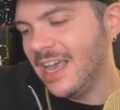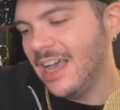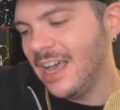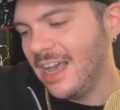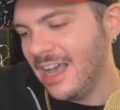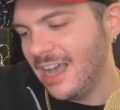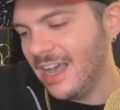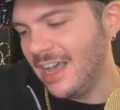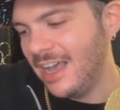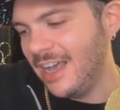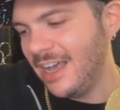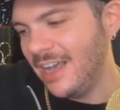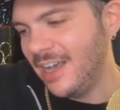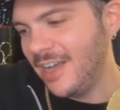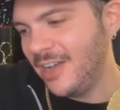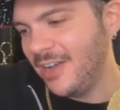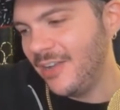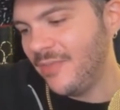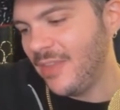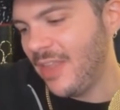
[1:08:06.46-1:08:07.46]

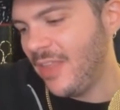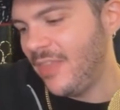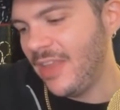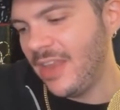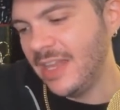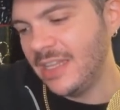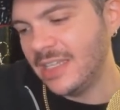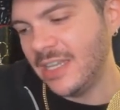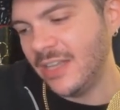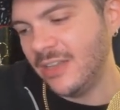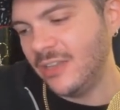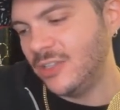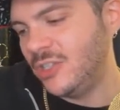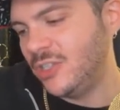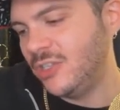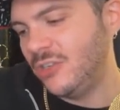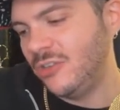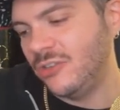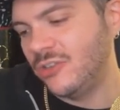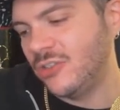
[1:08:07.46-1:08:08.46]
And then it tells
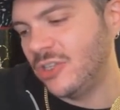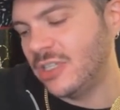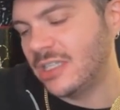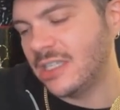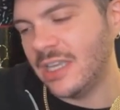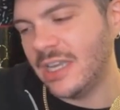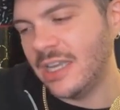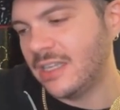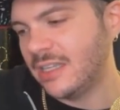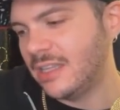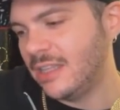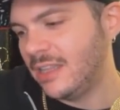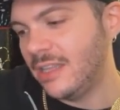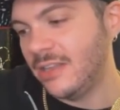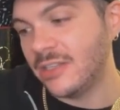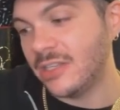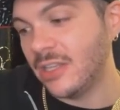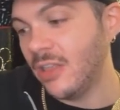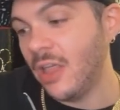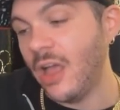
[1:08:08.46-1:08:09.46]
you just like
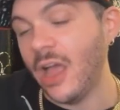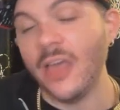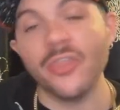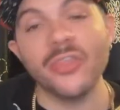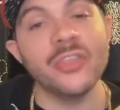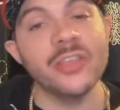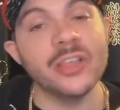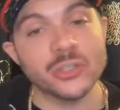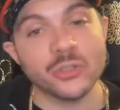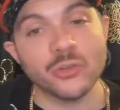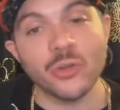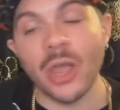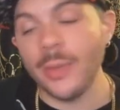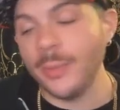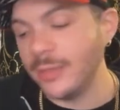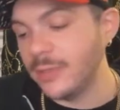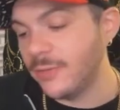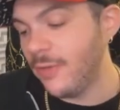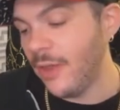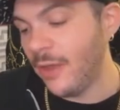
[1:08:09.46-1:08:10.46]
there's a lot. The
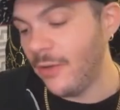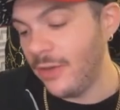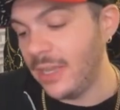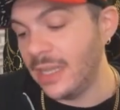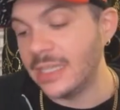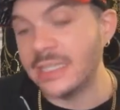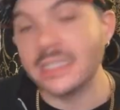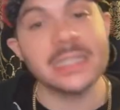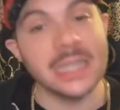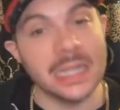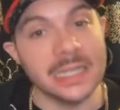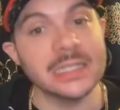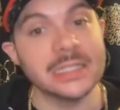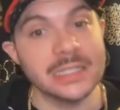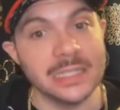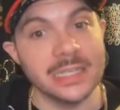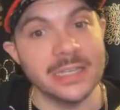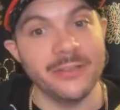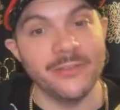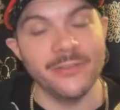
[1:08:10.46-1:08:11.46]
Tribe is very
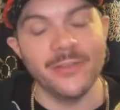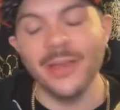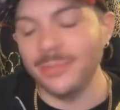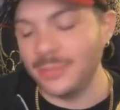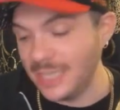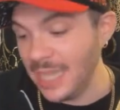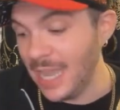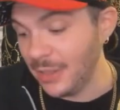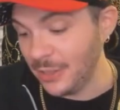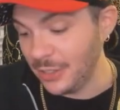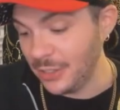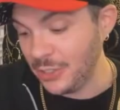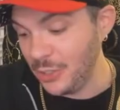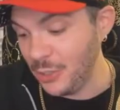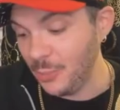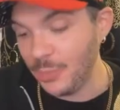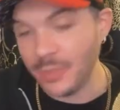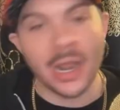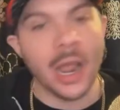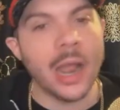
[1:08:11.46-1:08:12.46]
extensive, I'm telling
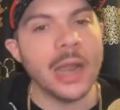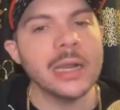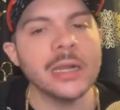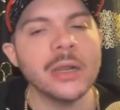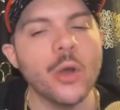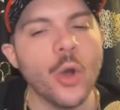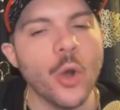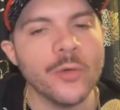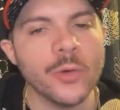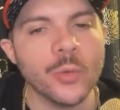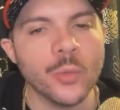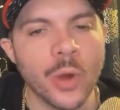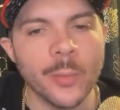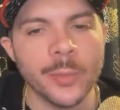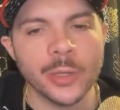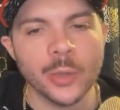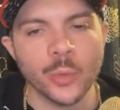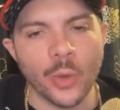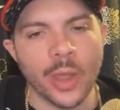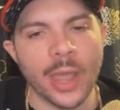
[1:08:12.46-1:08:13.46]
you, but not in an
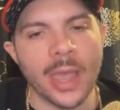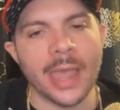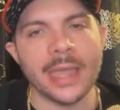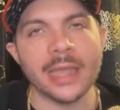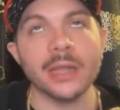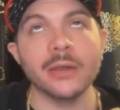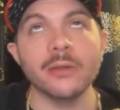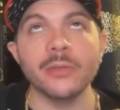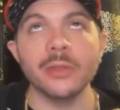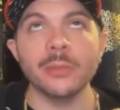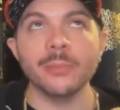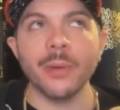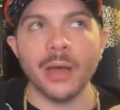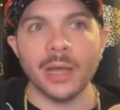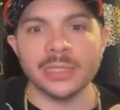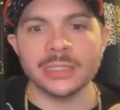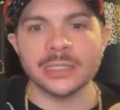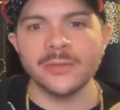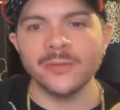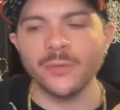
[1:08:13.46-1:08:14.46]
overwhelming way, in a very
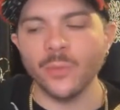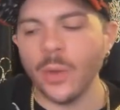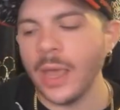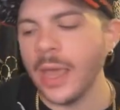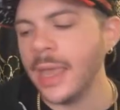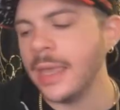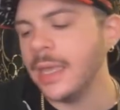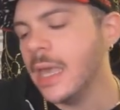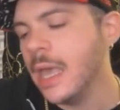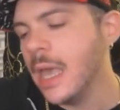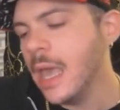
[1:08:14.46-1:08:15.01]
positive way.